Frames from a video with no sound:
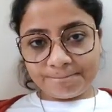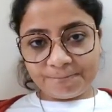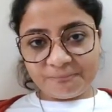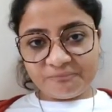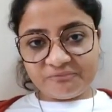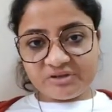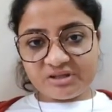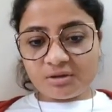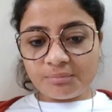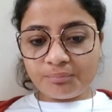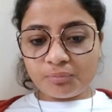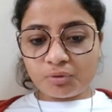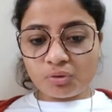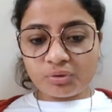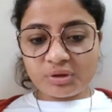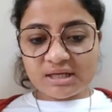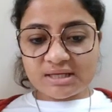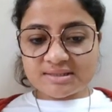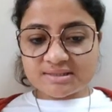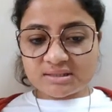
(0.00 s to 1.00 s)
with a
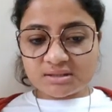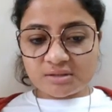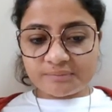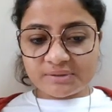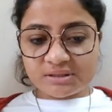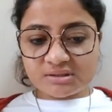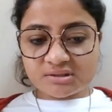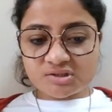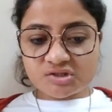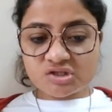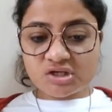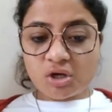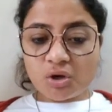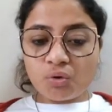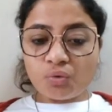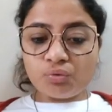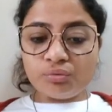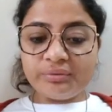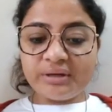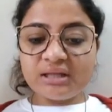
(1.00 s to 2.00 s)
protease inhibitors
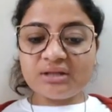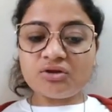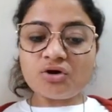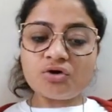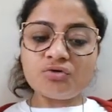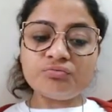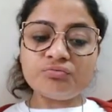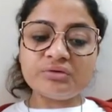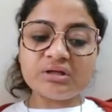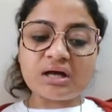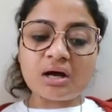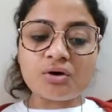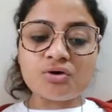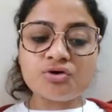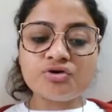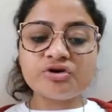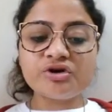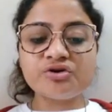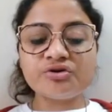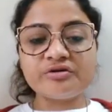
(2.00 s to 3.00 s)
with or without
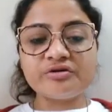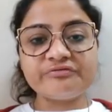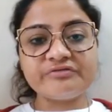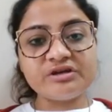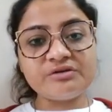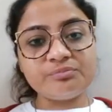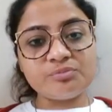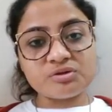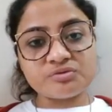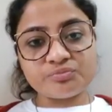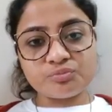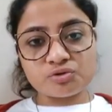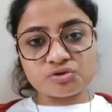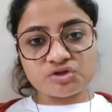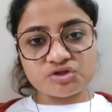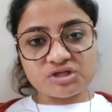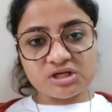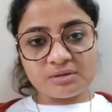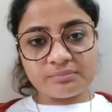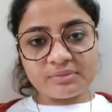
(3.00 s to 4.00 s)
ritonavir
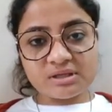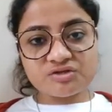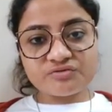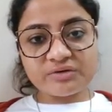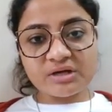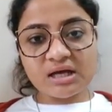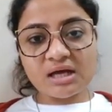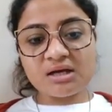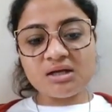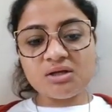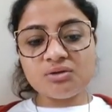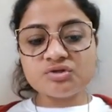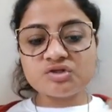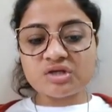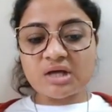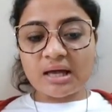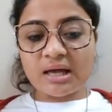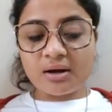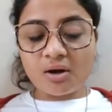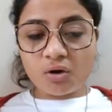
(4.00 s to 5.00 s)
boosting. Means we can use,
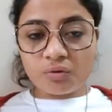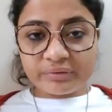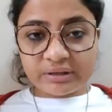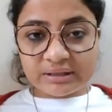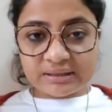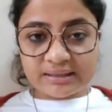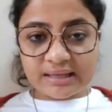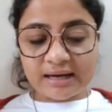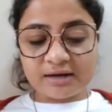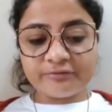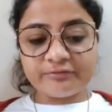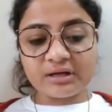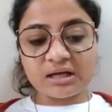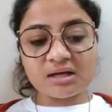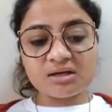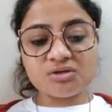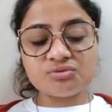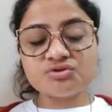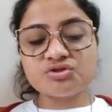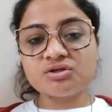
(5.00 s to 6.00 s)
along with that we
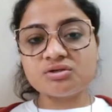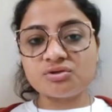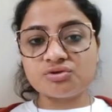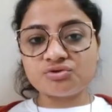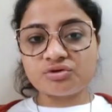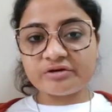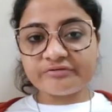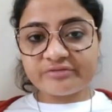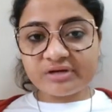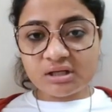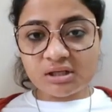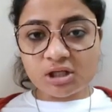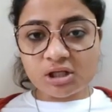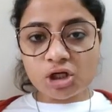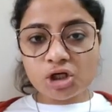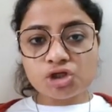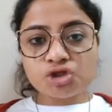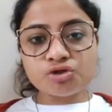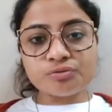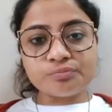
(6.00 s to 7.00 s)
can use a ritonavir
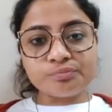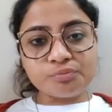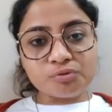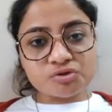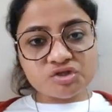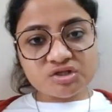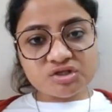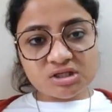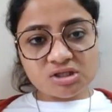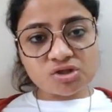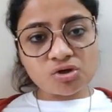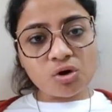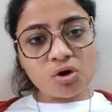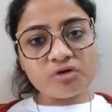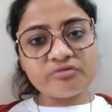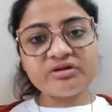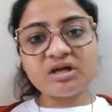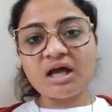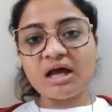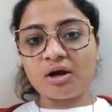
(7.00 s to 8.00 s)
to boost it,
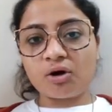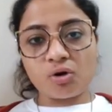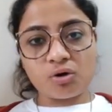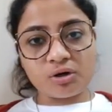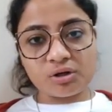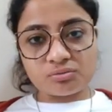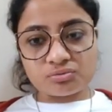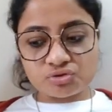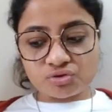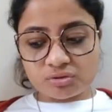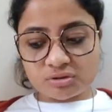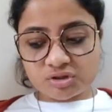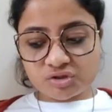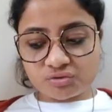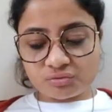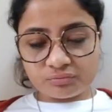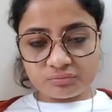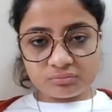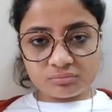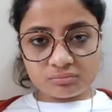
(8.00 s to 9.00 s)
or we cannot use
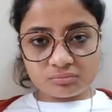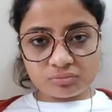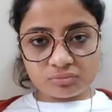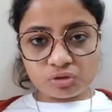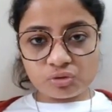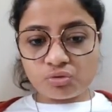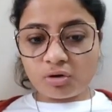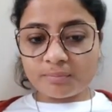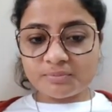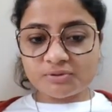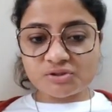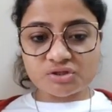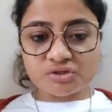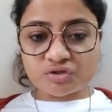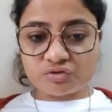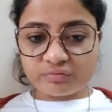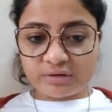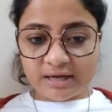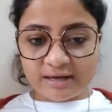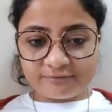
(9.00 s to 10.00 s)
also. Two
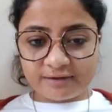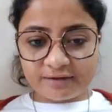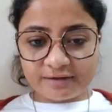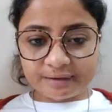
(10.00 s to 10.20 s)
options we have.